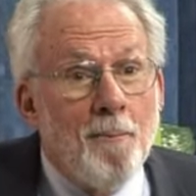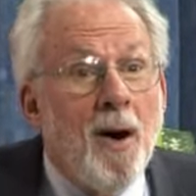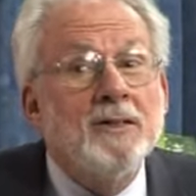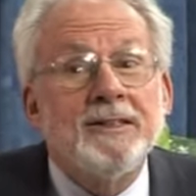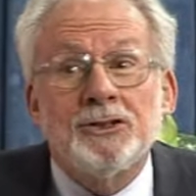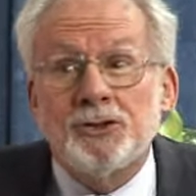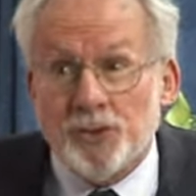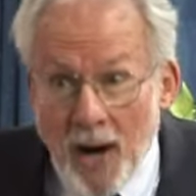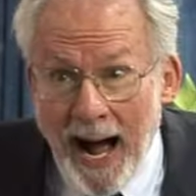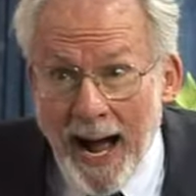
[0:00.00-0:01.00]
Moses
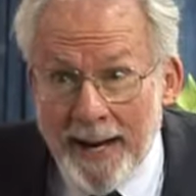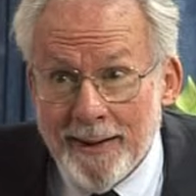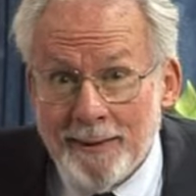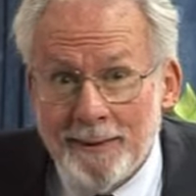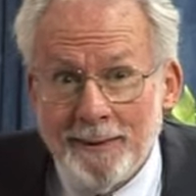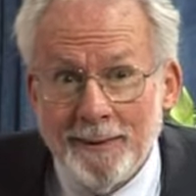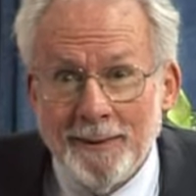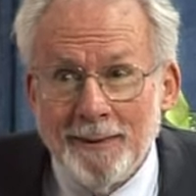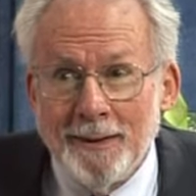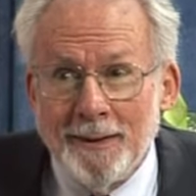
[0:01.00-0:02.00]
tried,
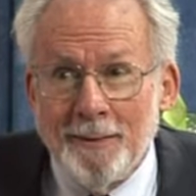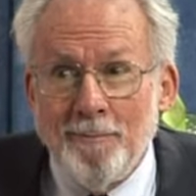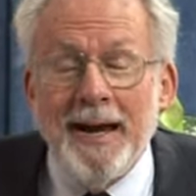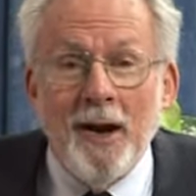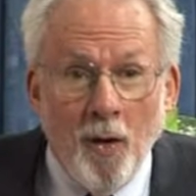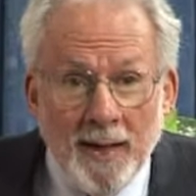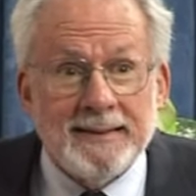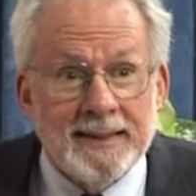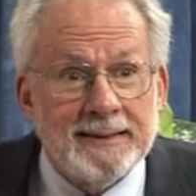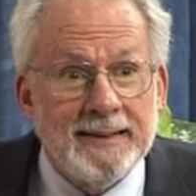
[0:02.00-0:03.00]
but he only
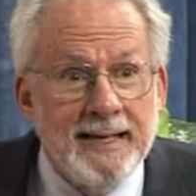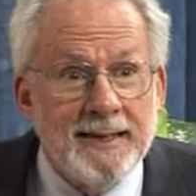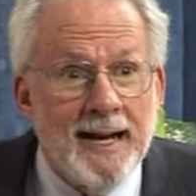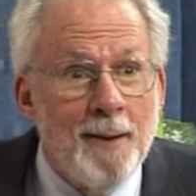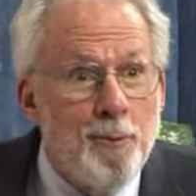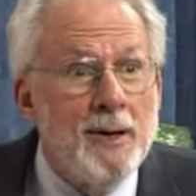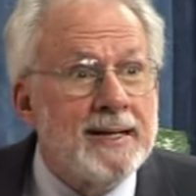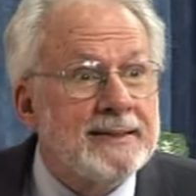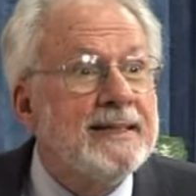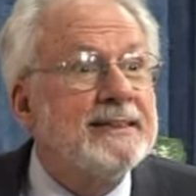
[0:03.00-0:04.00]
succeeded in
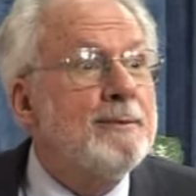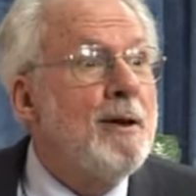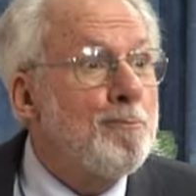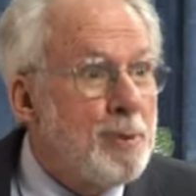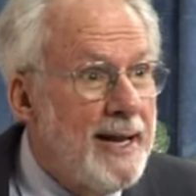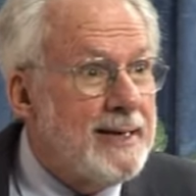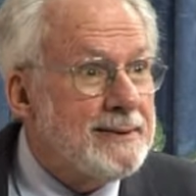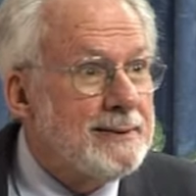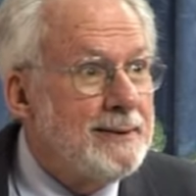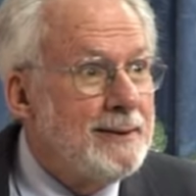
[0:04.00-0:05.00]
putting a system in
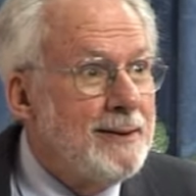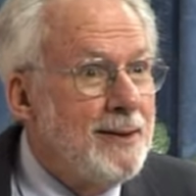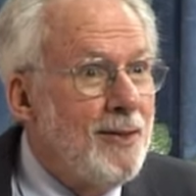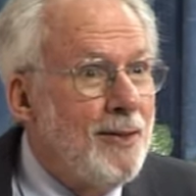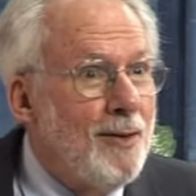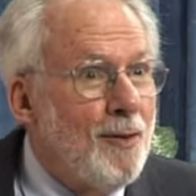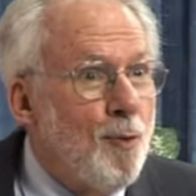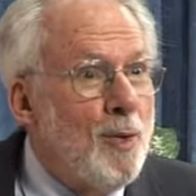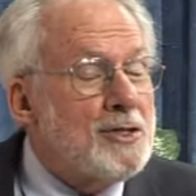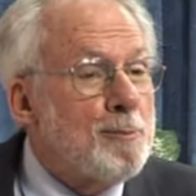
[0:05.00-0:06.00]
place
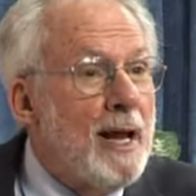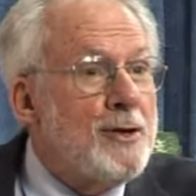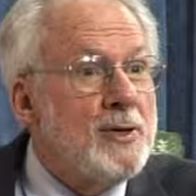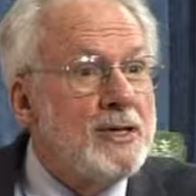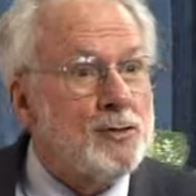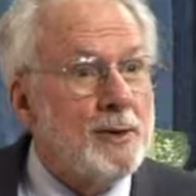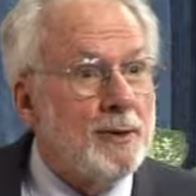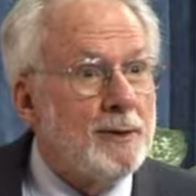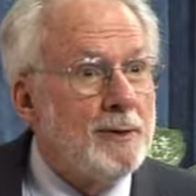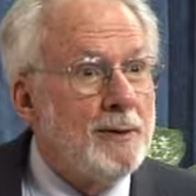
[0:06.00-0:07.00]
which applied to Israel.